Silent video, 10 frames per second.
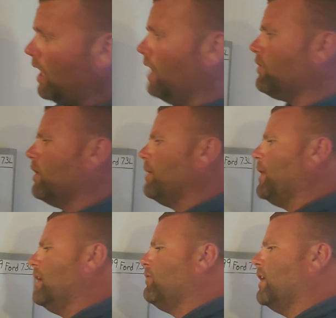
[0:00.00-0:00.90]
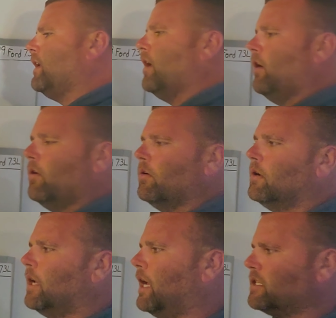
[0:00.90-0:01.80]
I've already made a
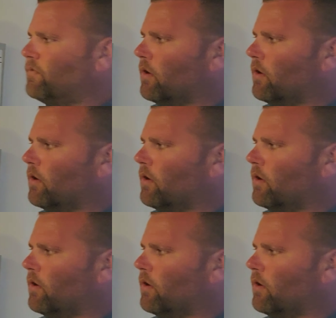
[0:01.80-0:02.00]
video as